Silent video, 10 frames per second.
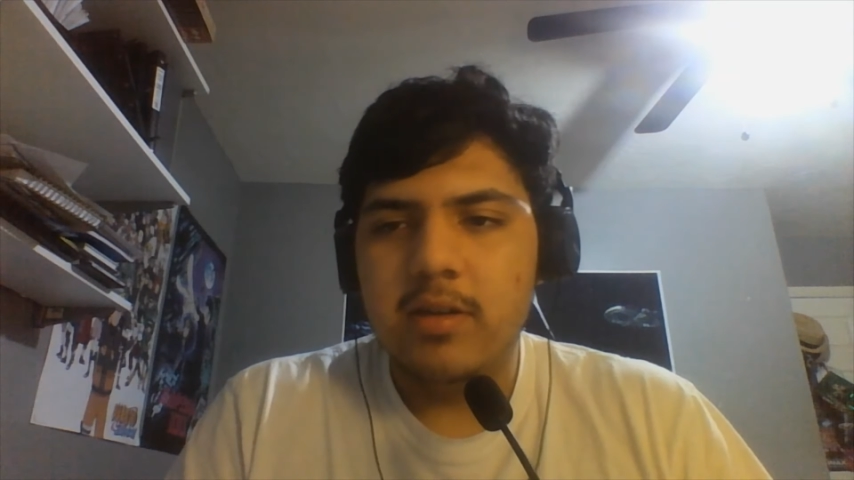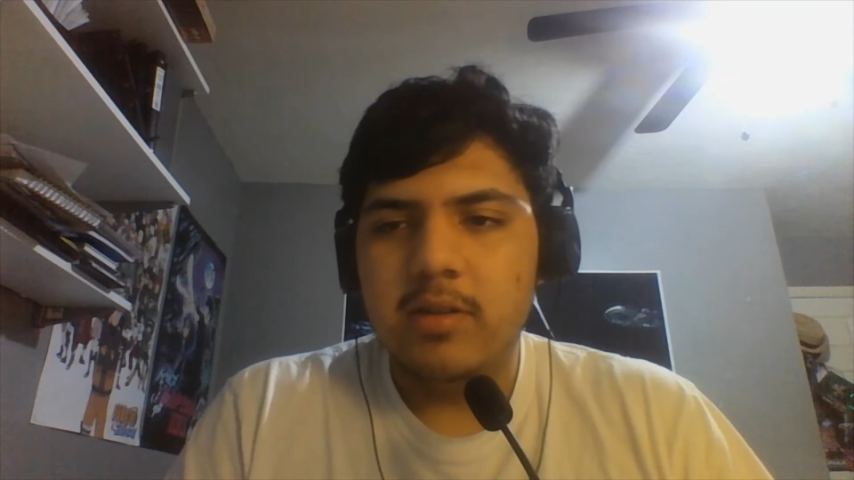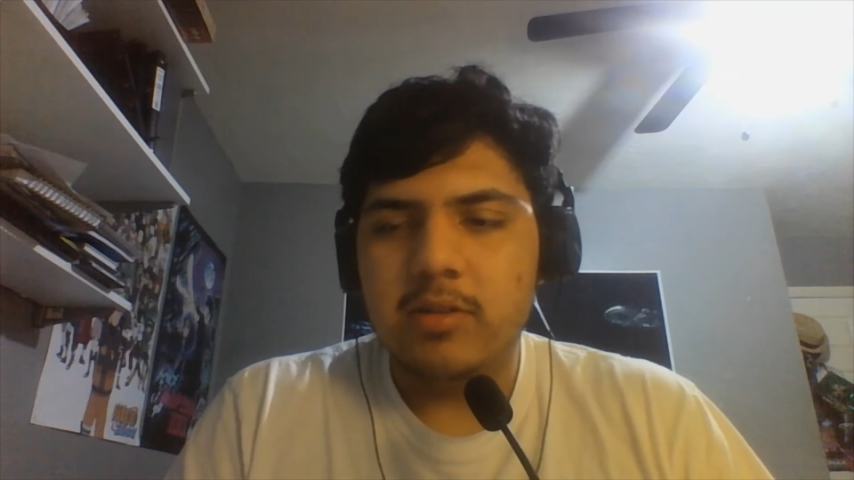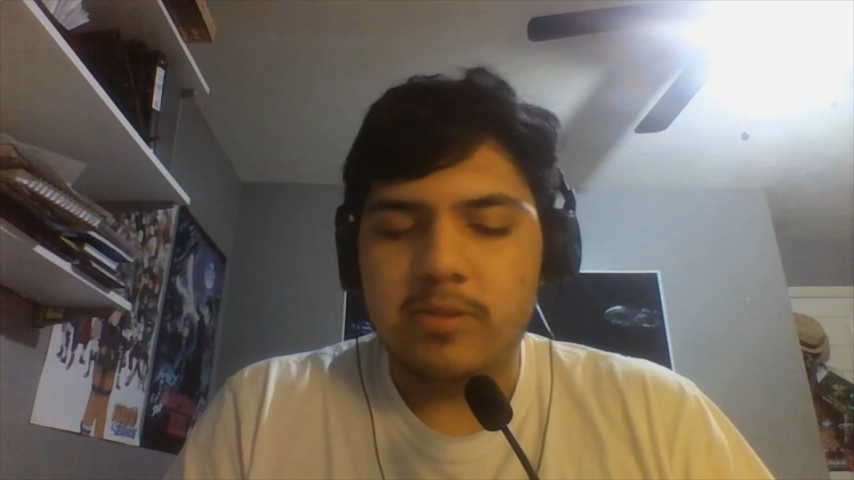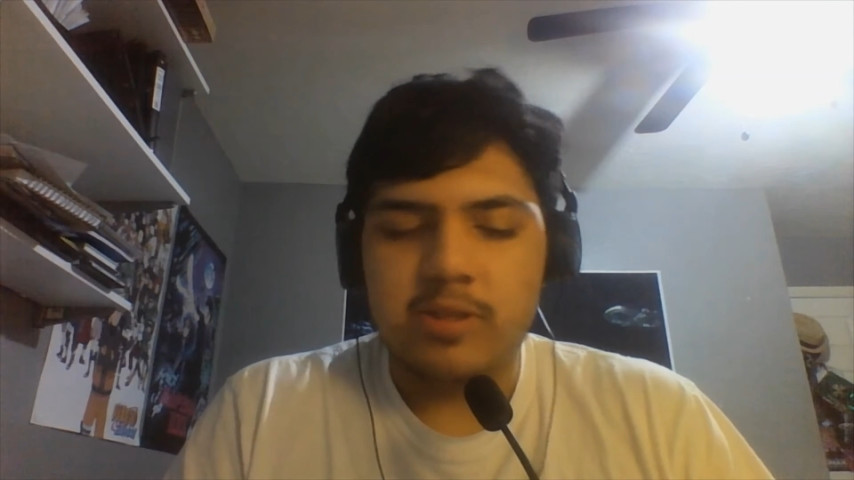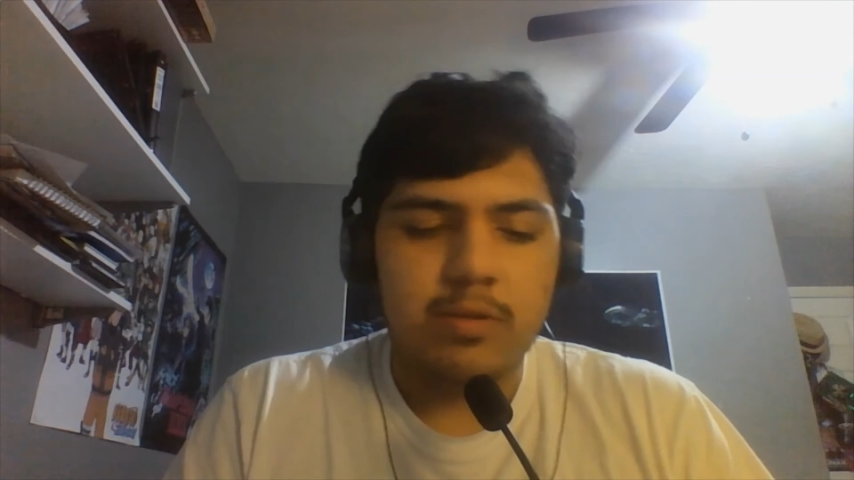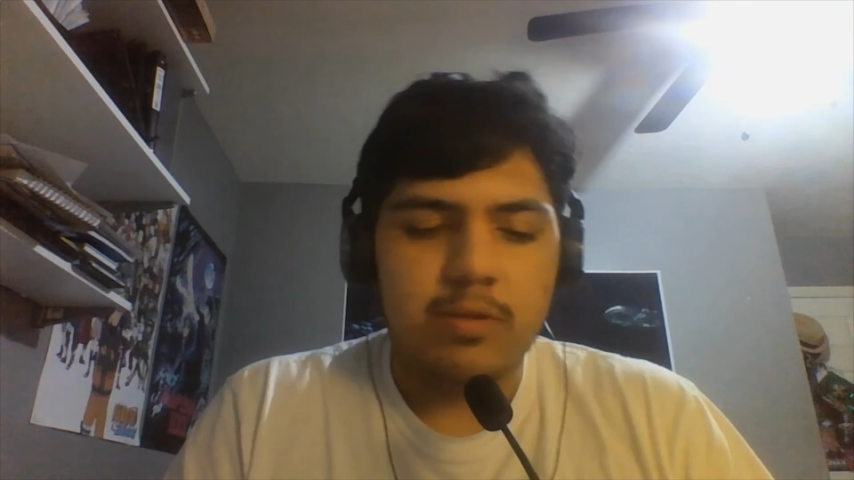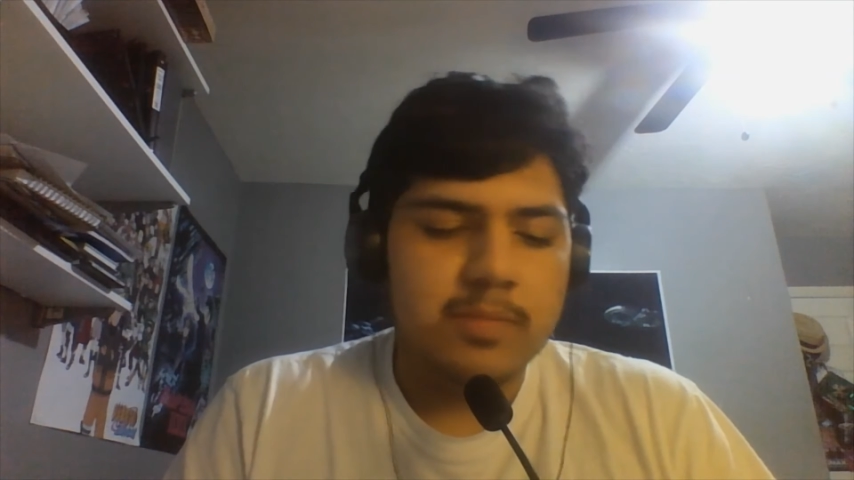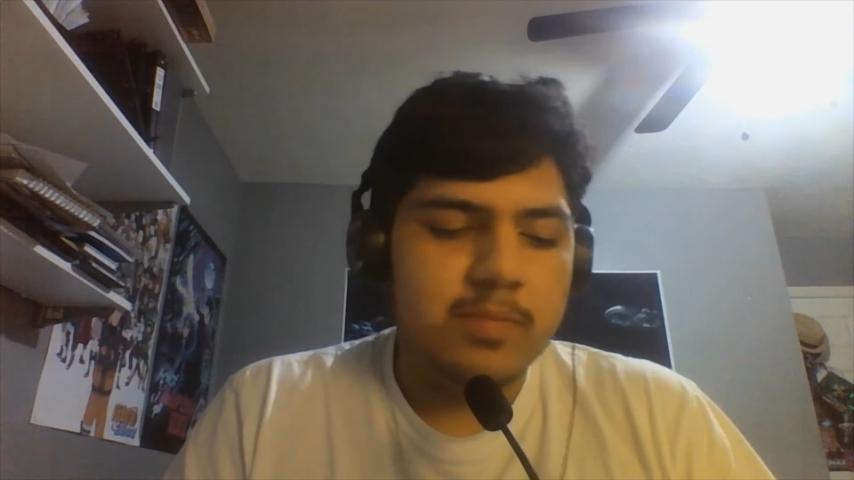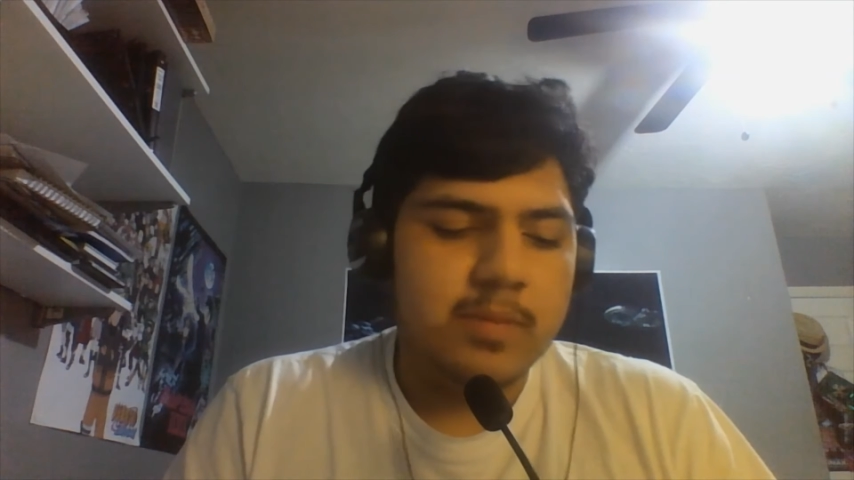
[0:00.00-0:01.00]
So we just
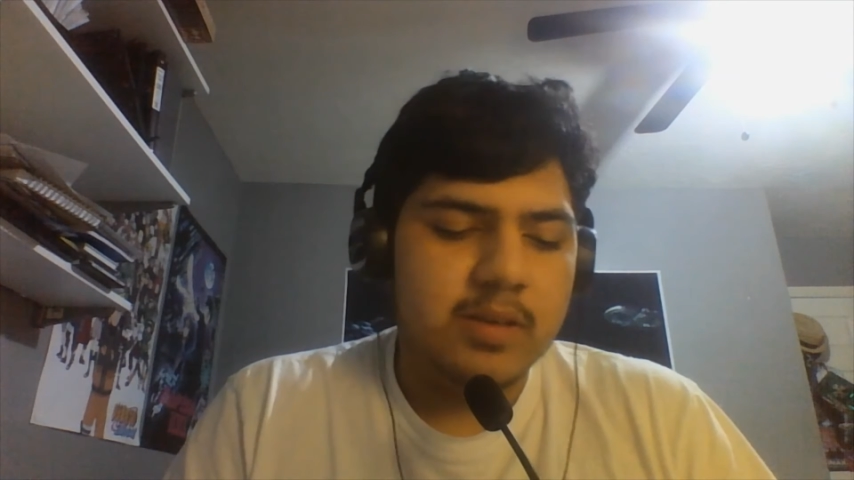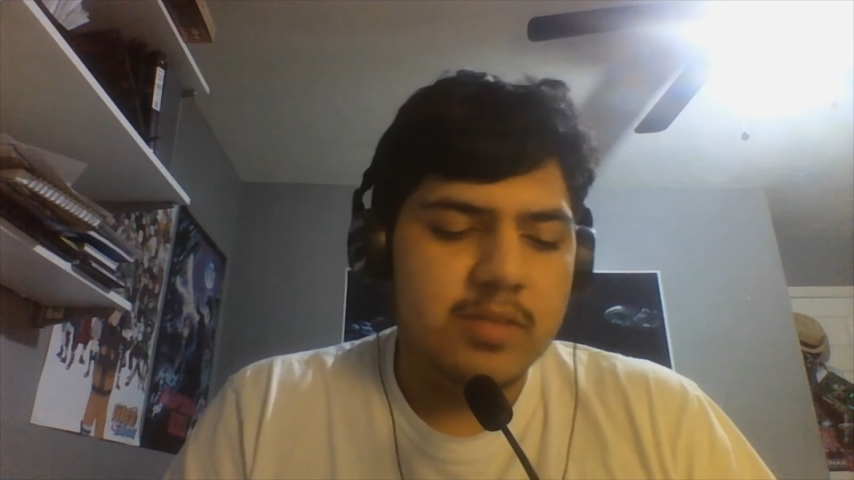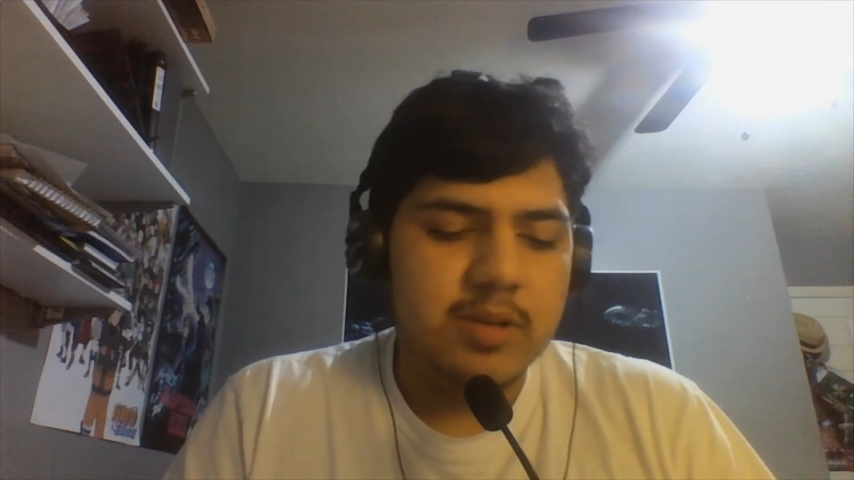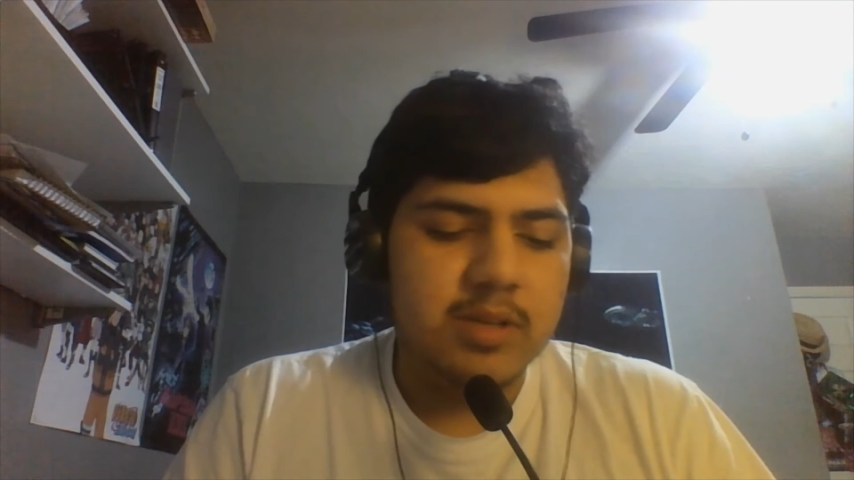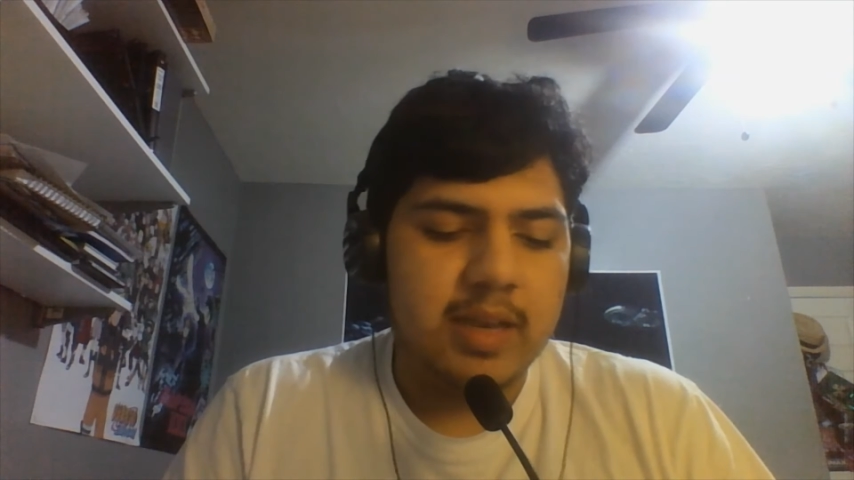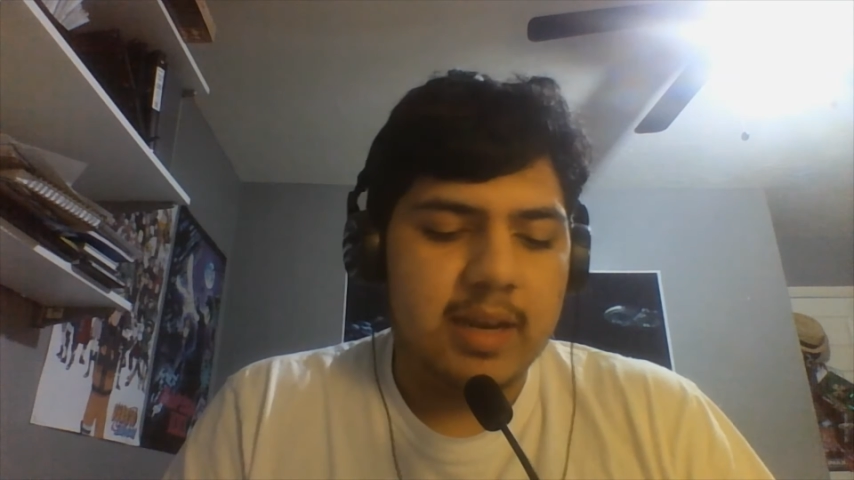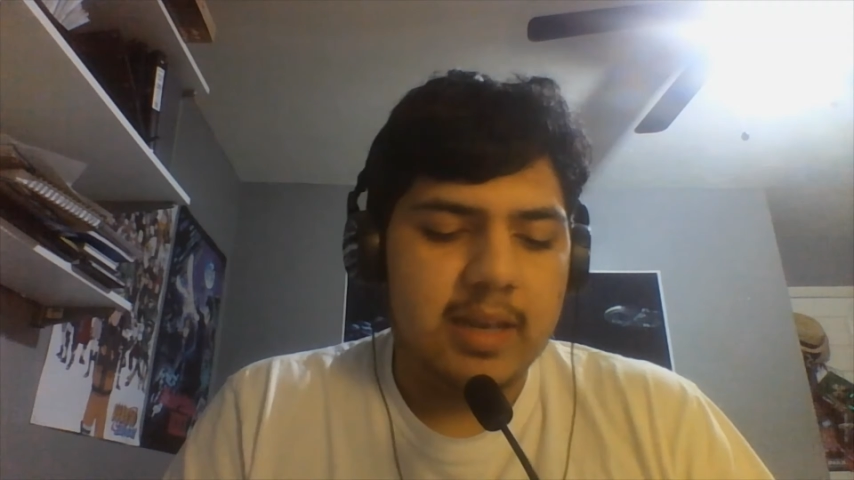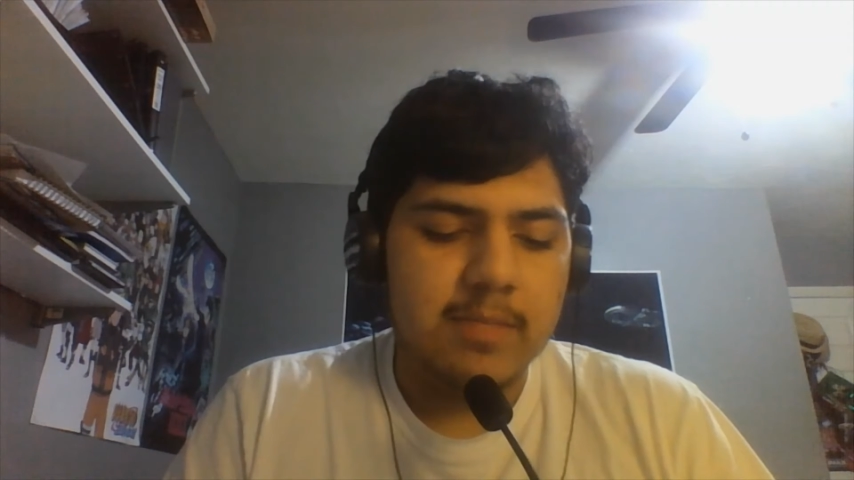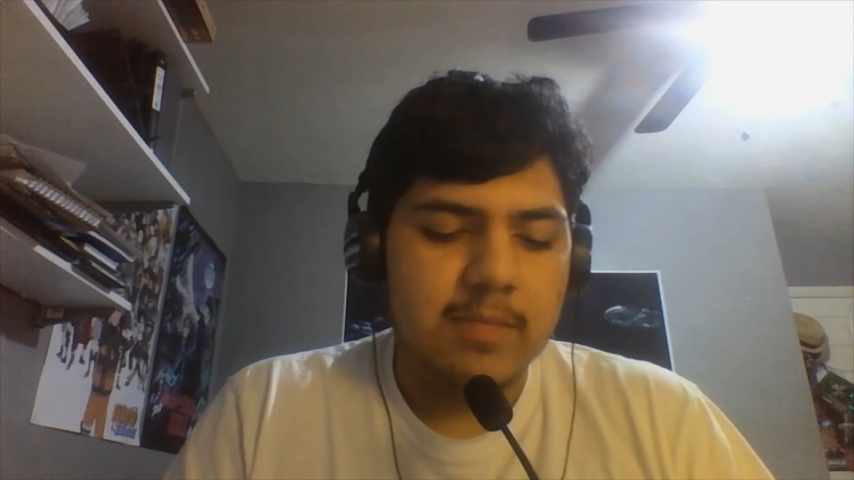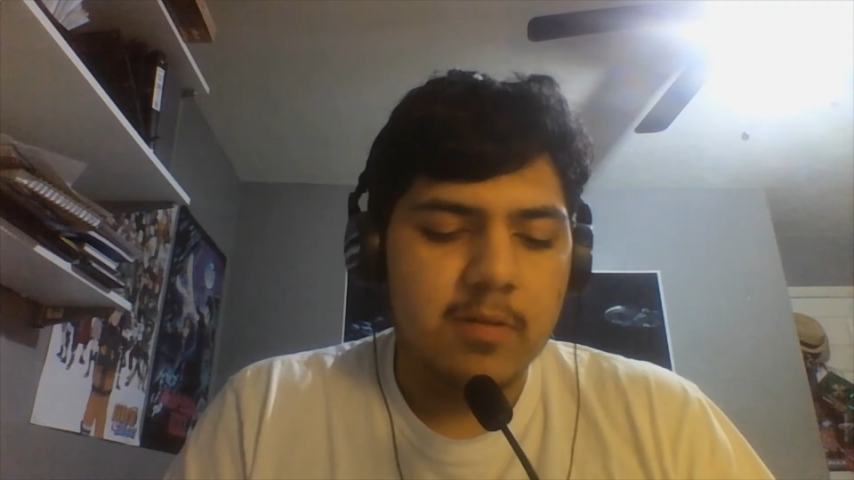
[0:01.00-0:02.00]
go up, we just kind of
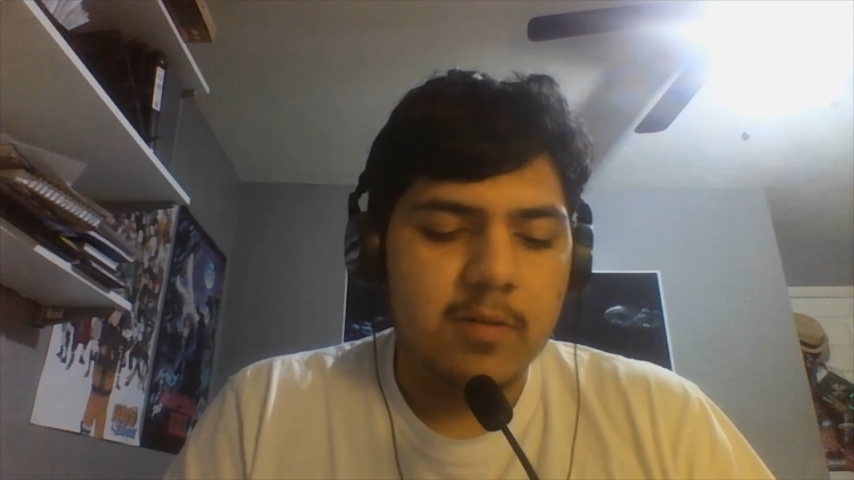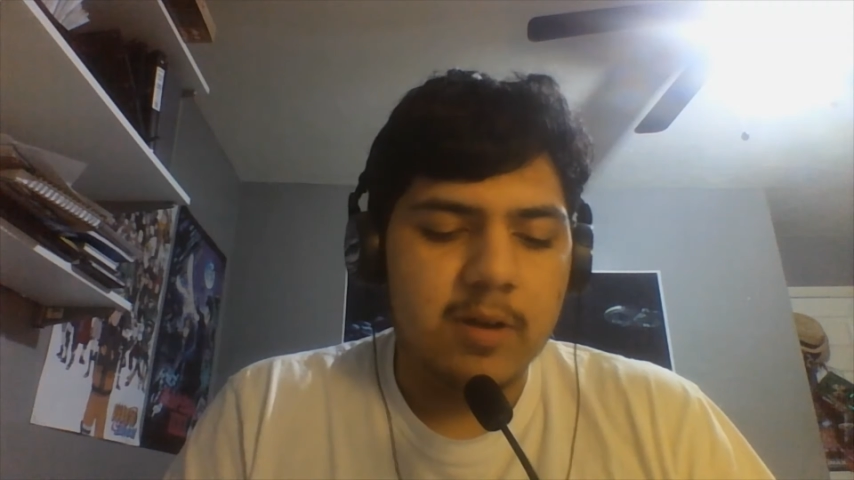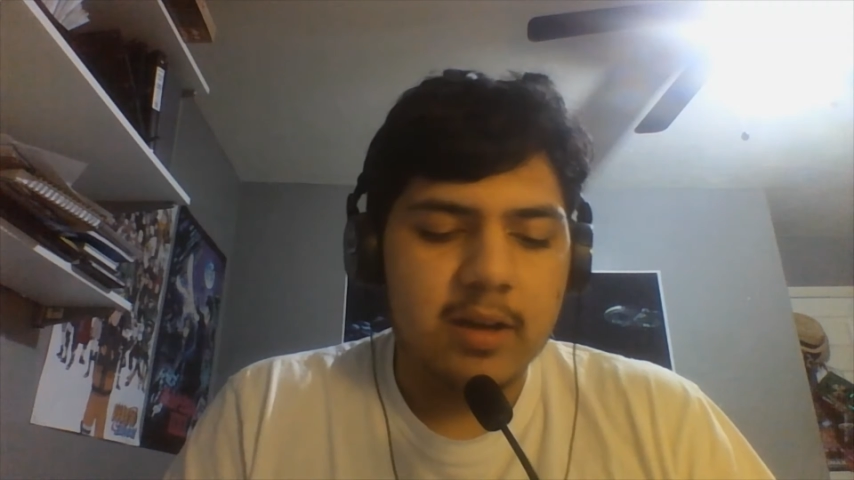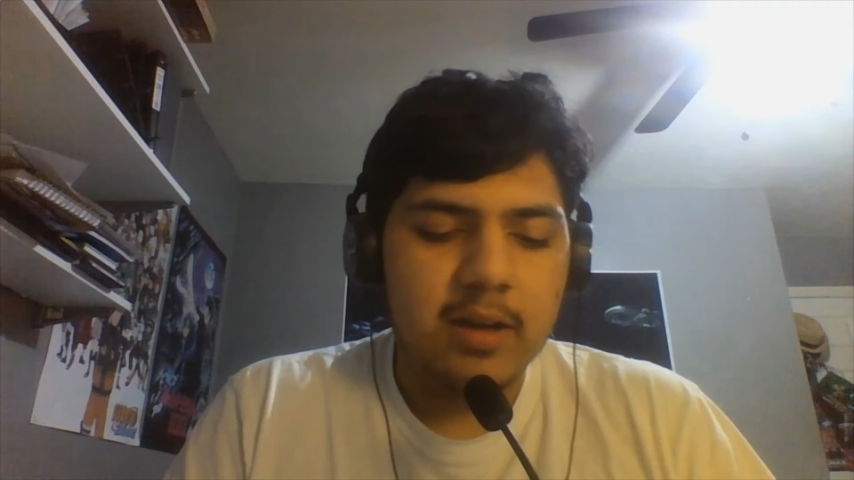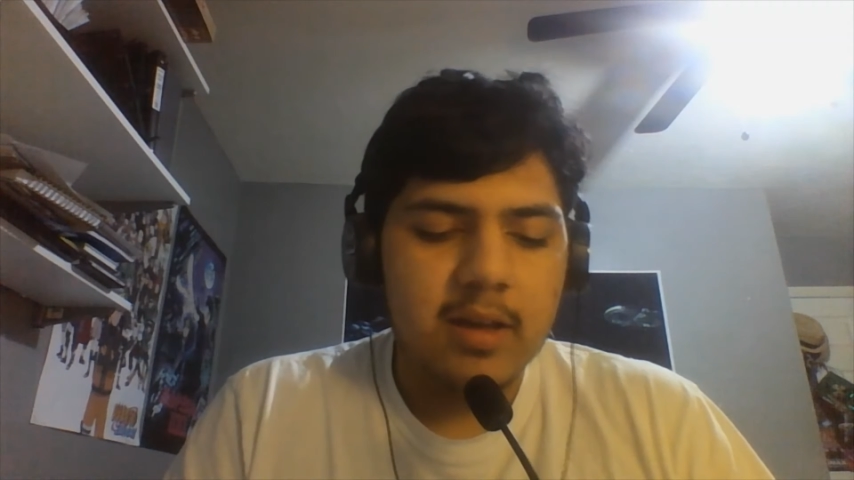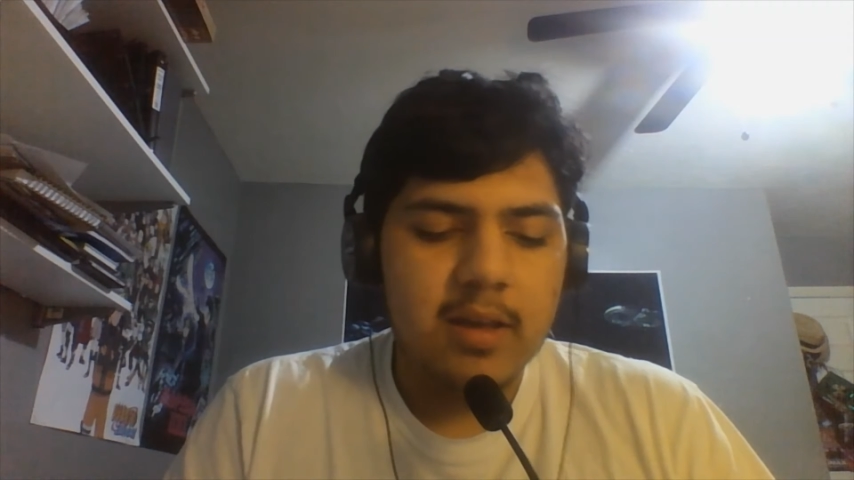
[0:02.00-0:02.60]
keep going.